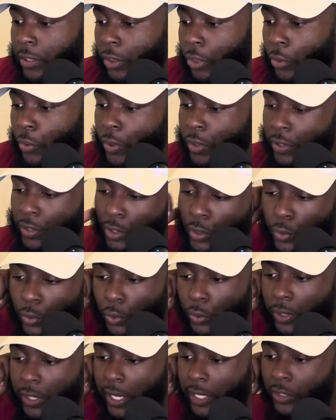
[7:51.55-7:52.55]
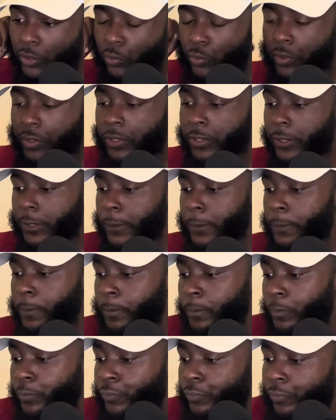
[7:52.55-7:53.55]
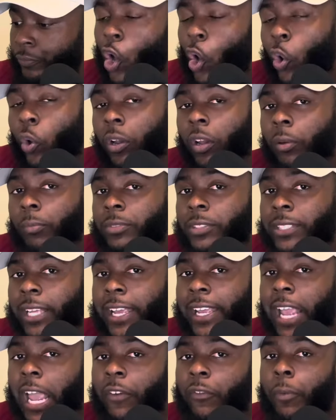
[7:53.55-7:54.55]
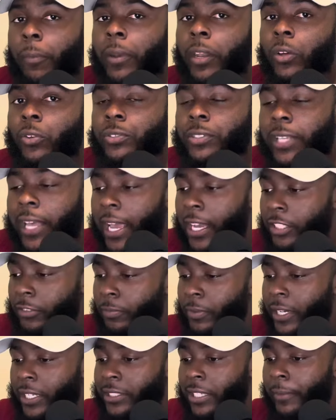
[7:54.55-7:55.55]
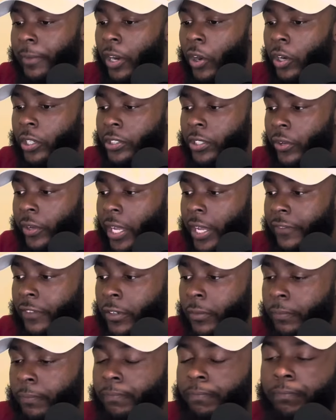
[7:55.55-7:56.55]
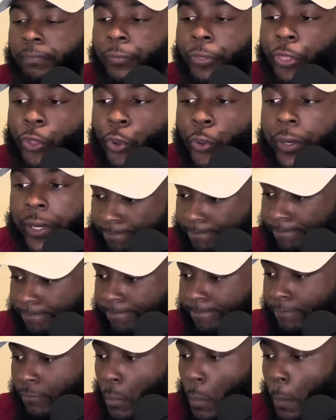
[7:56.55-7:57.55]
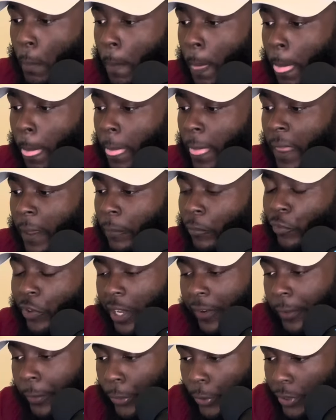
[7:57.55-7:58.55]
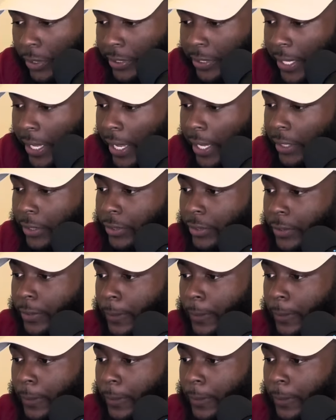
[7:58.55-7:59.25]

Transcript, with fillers: Three, two, three extra ones. Oklahoma State gave up no sacks. Guess how many Arkansas gave up? Three. We gave up three sacks.